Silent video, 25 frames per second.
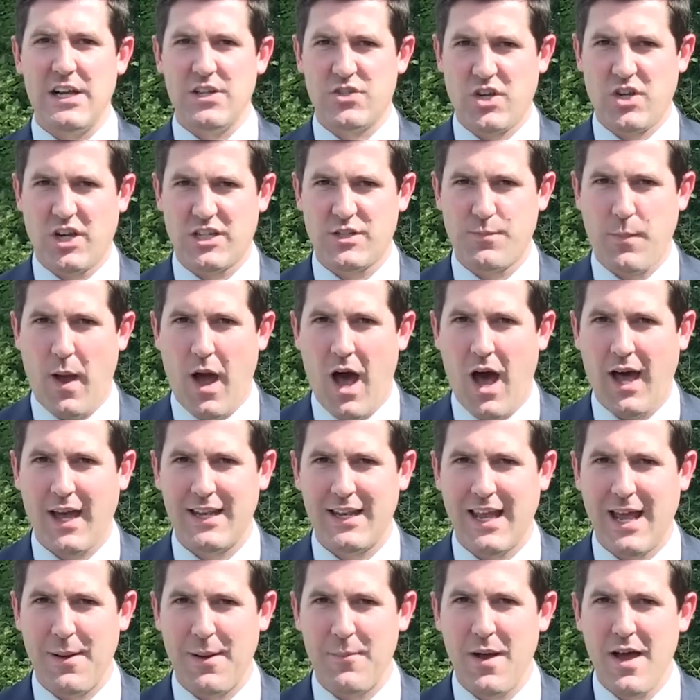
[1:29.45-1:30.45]
Just
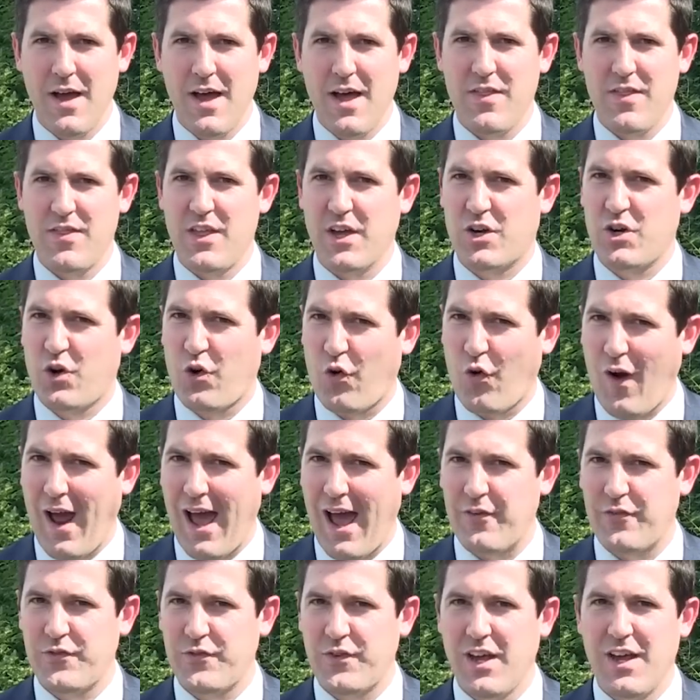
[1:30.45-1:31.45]
behind him, the
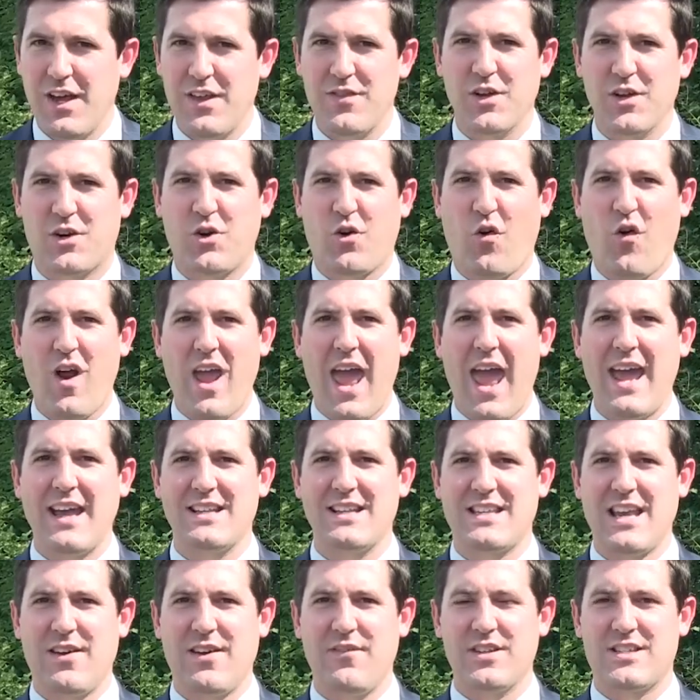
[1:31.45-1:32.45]
craft, the
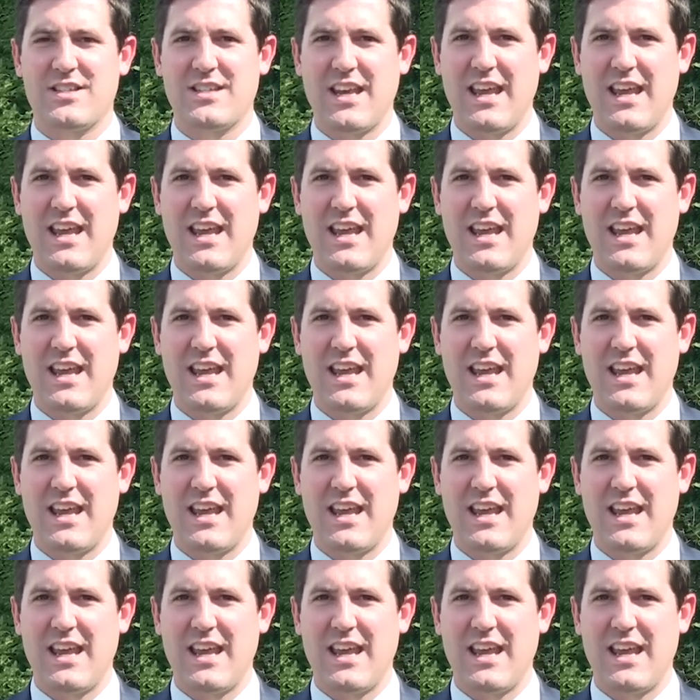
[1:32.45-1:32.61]
creativity